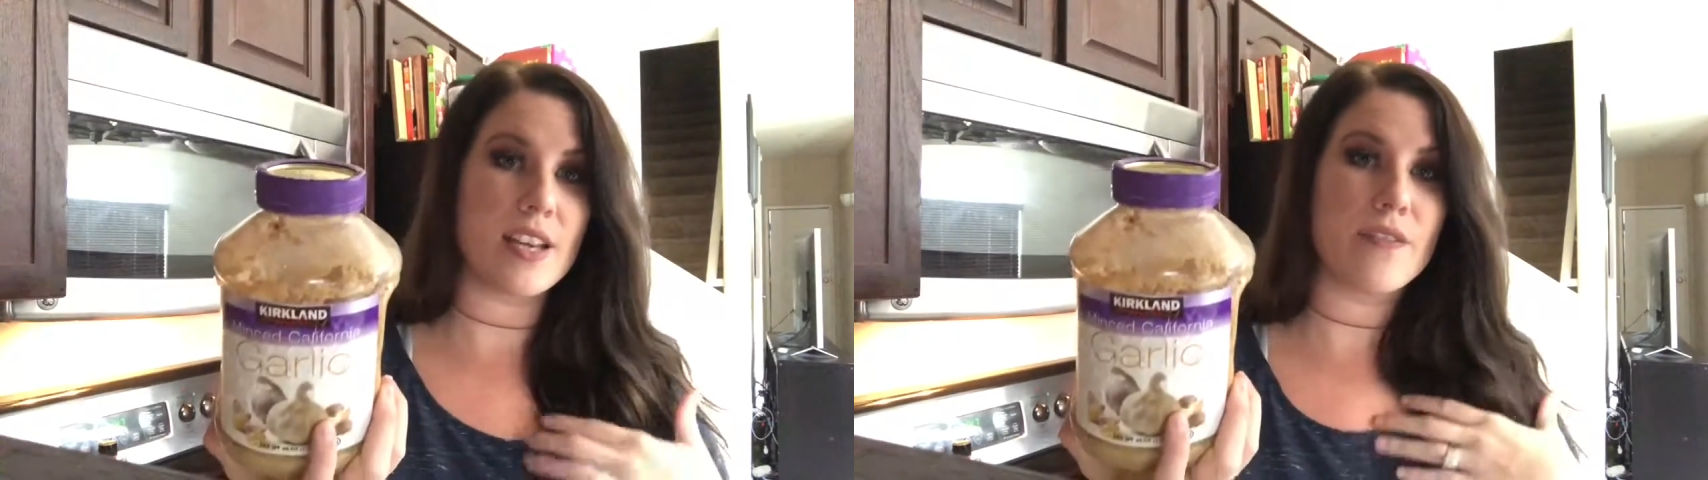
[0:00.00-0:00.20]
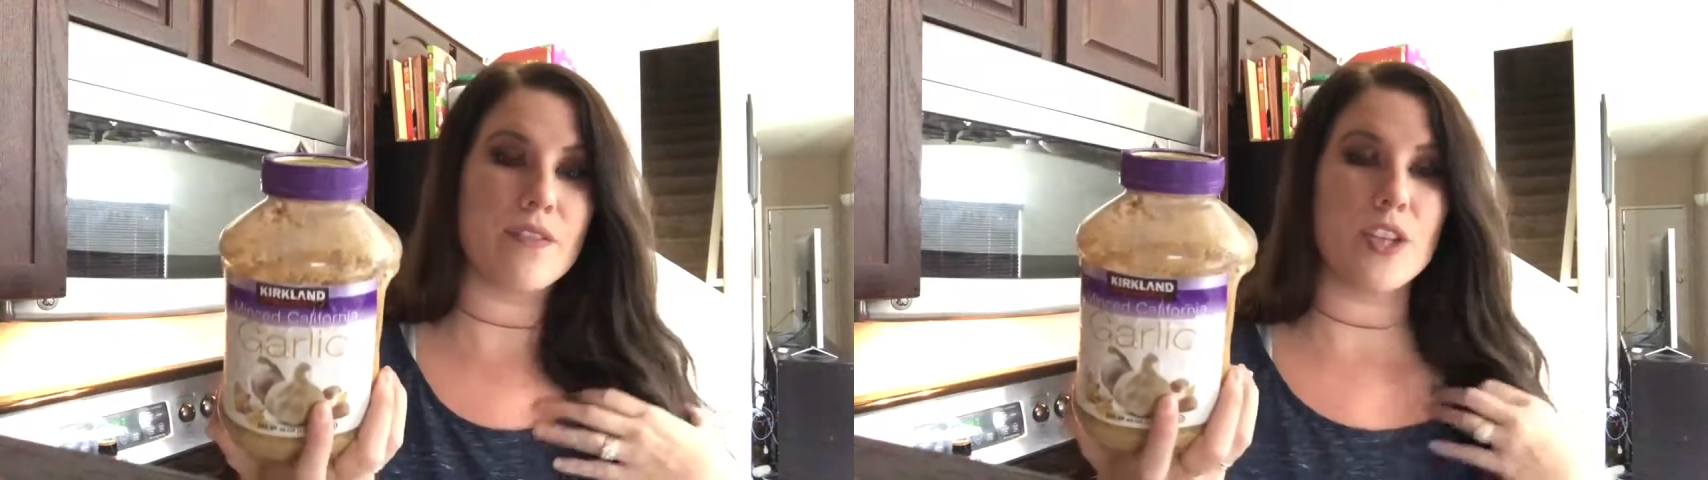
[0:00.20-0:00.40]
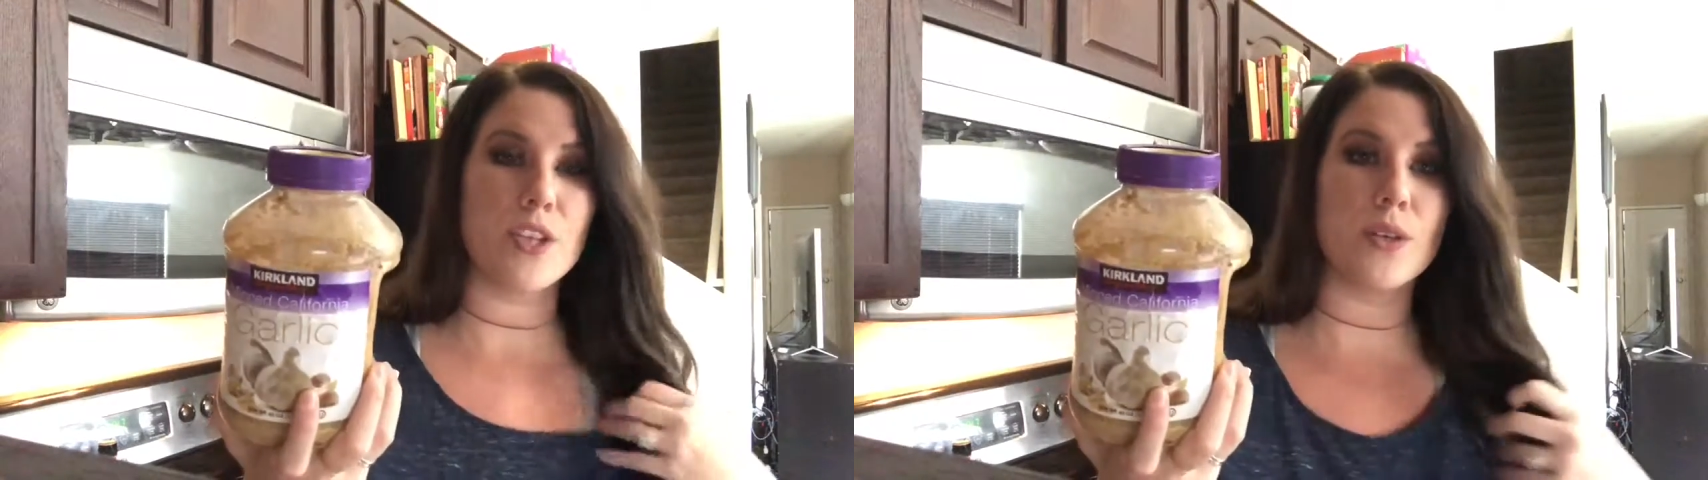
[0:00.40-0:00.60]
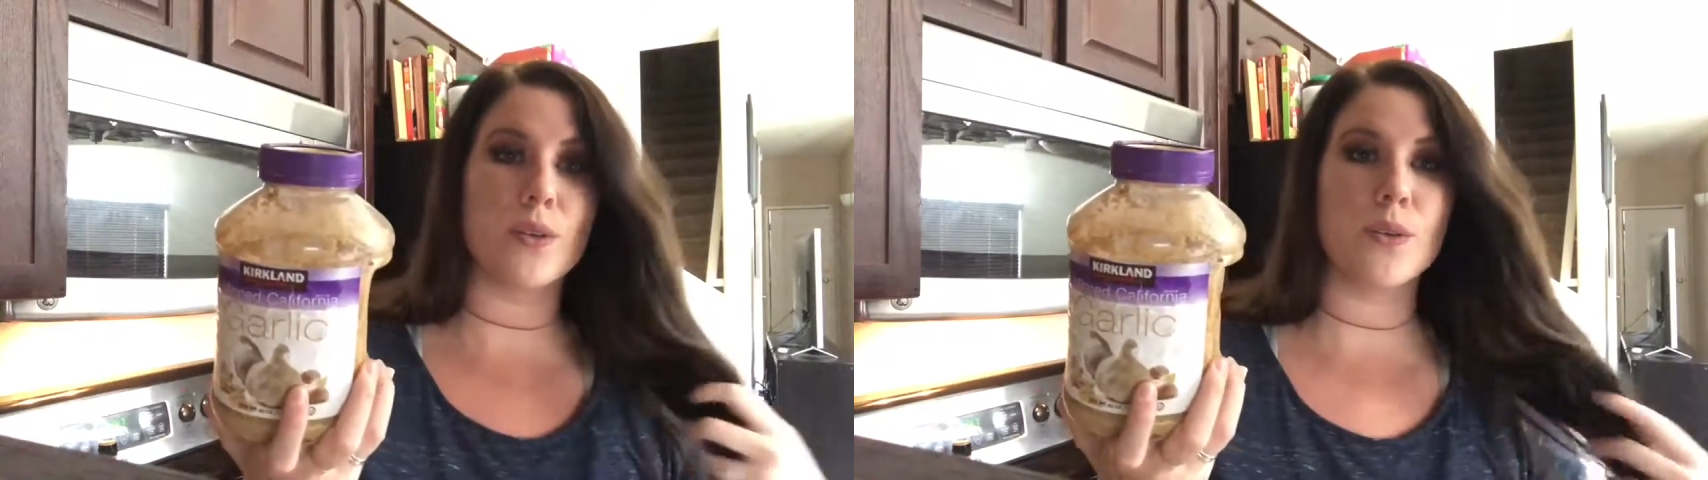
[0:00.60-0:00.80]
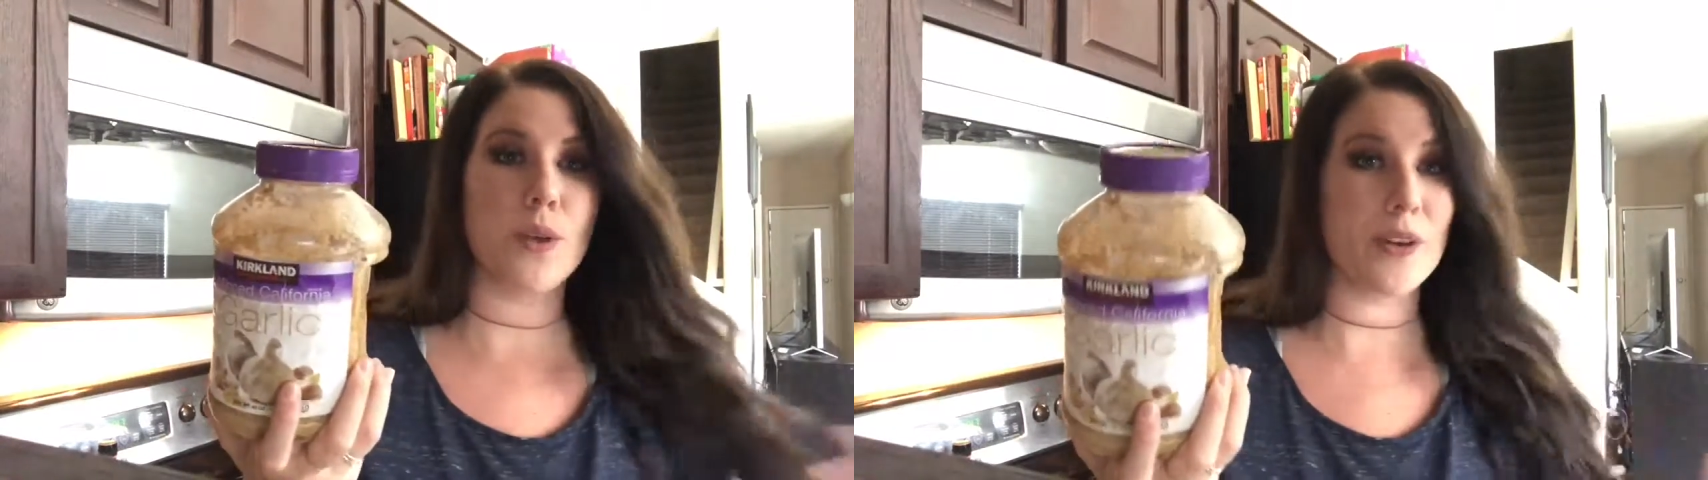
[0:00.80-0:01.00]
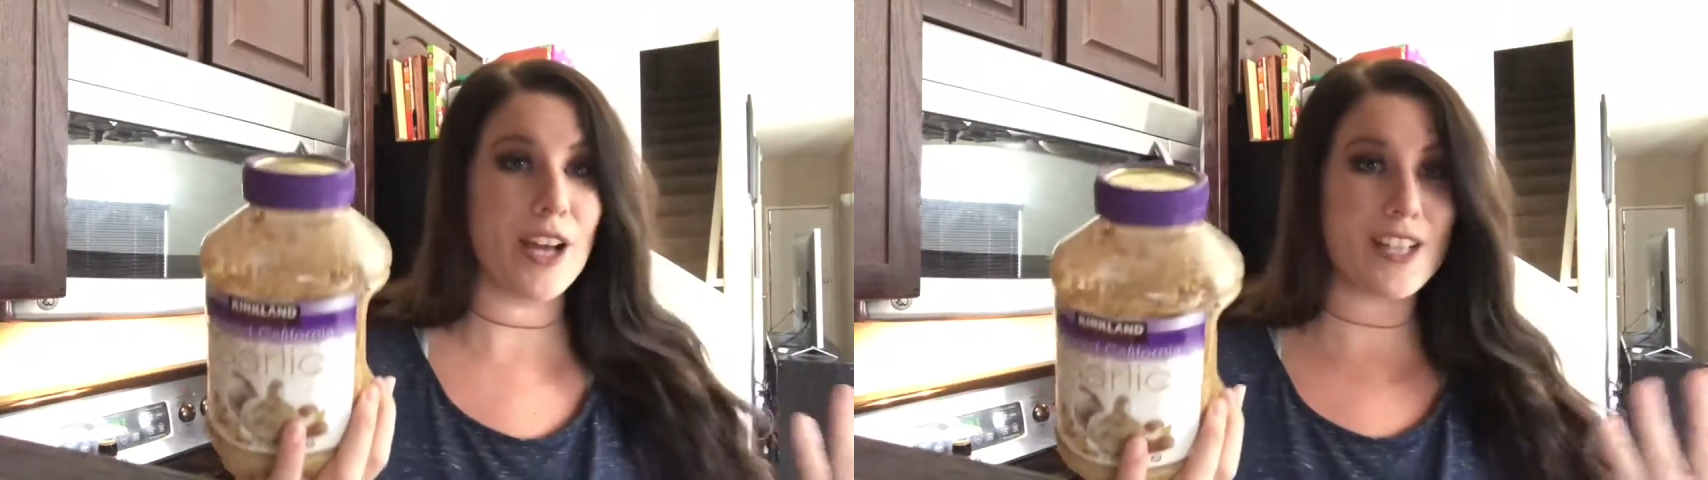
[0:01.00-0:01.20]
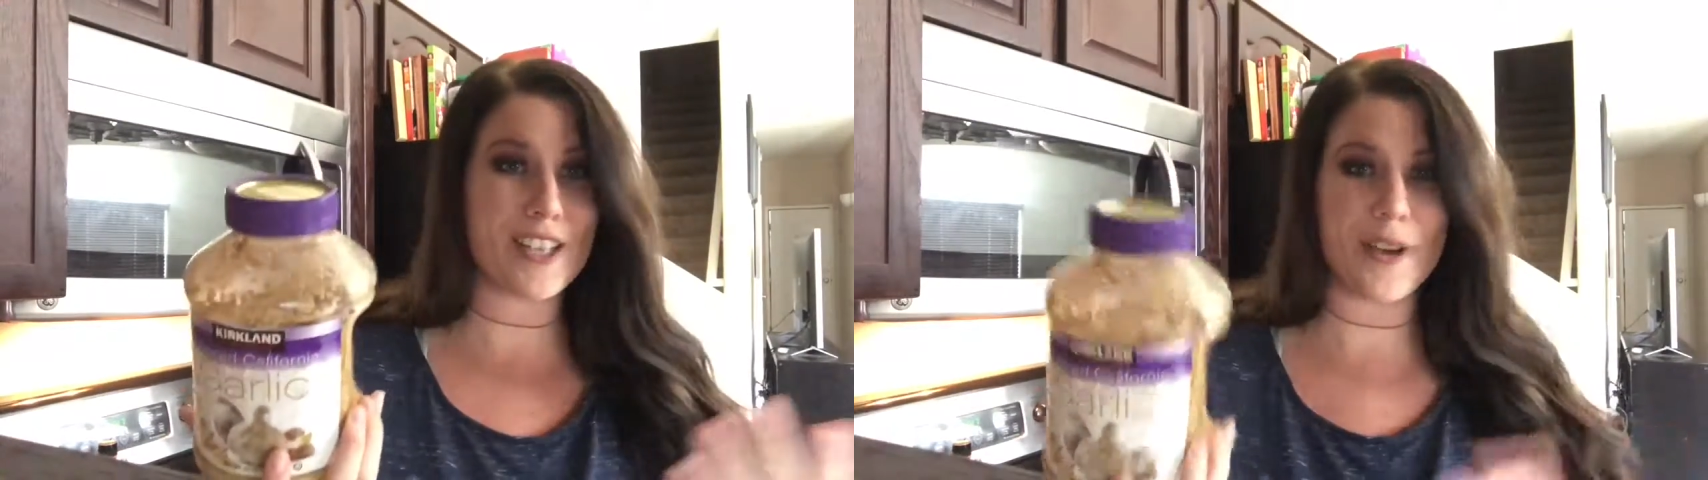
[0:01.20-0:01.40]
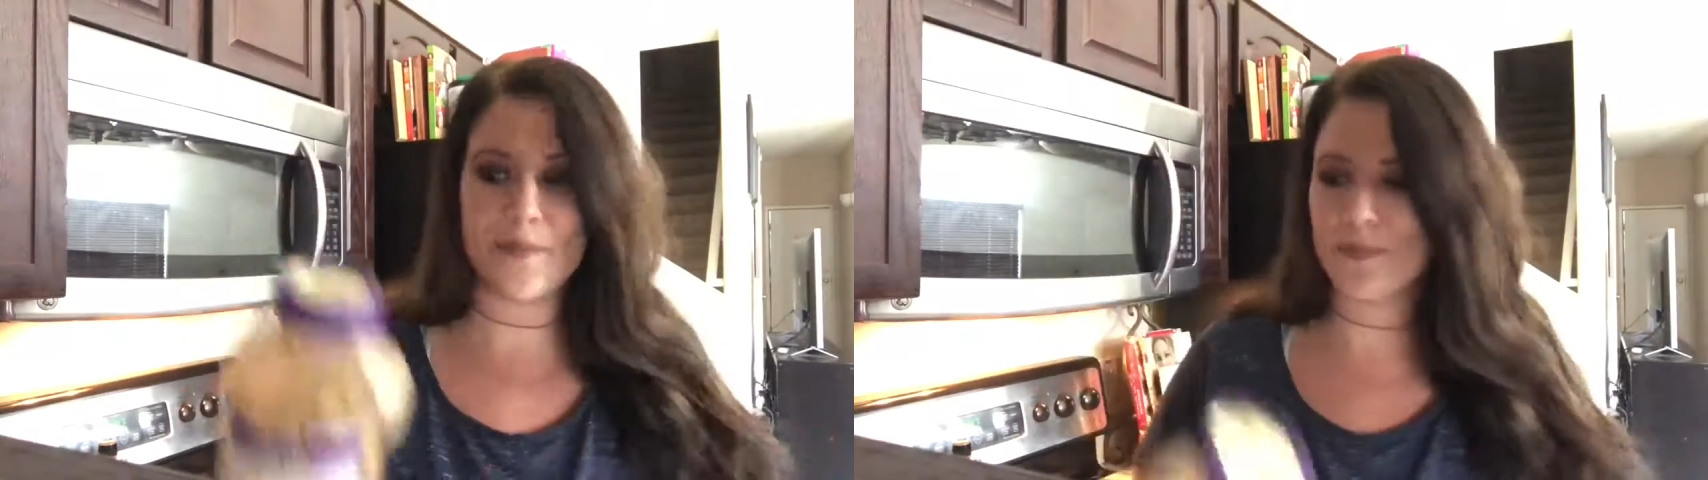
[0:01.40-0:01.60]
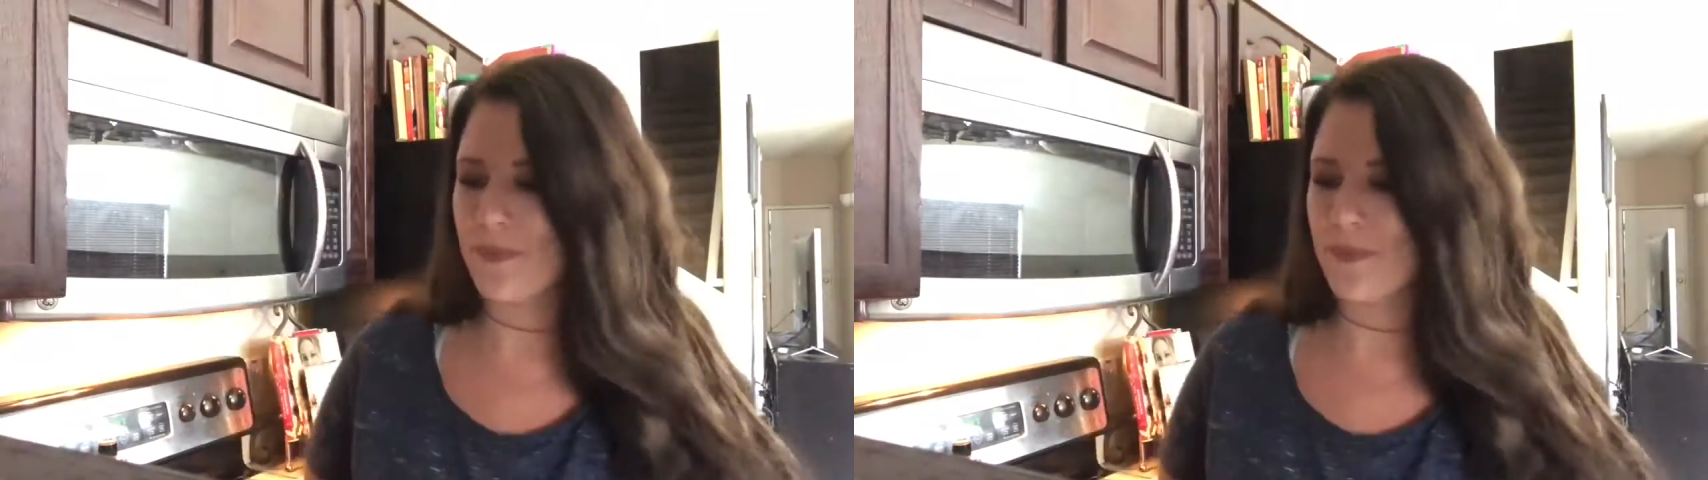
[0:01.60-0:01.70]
if you go to Costco.